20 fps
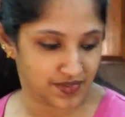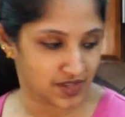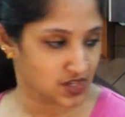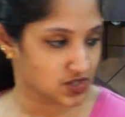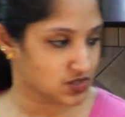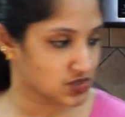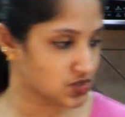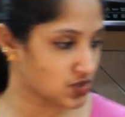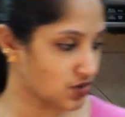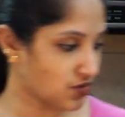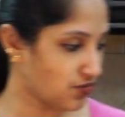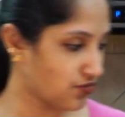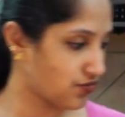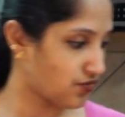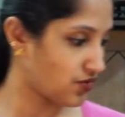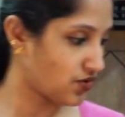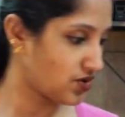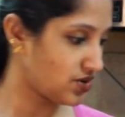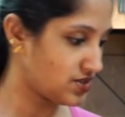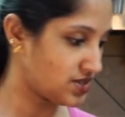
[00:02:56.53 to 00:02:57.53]
So
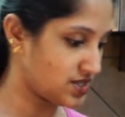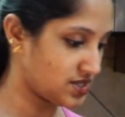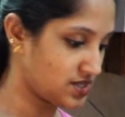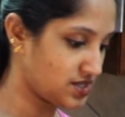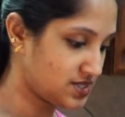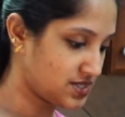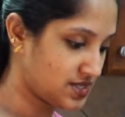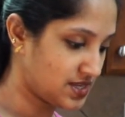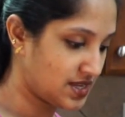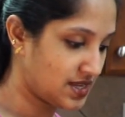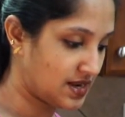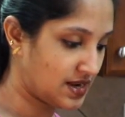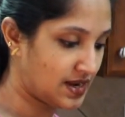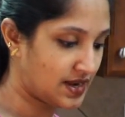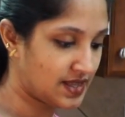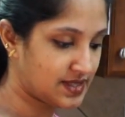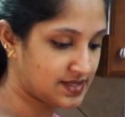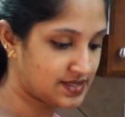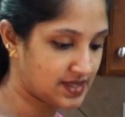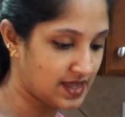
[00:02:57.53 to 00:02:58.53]
for this,
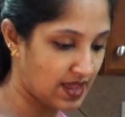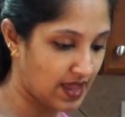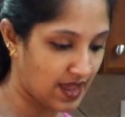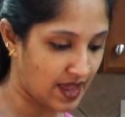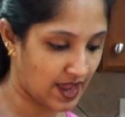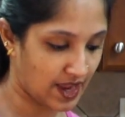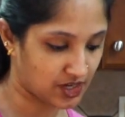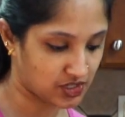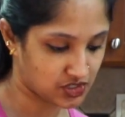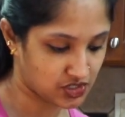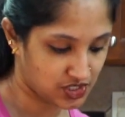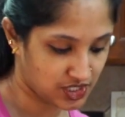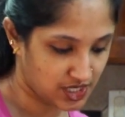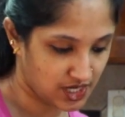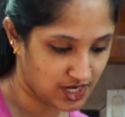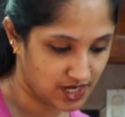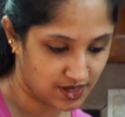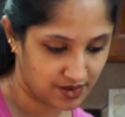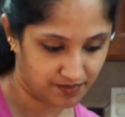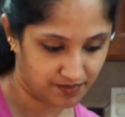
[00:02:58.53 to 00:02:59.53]
let's actually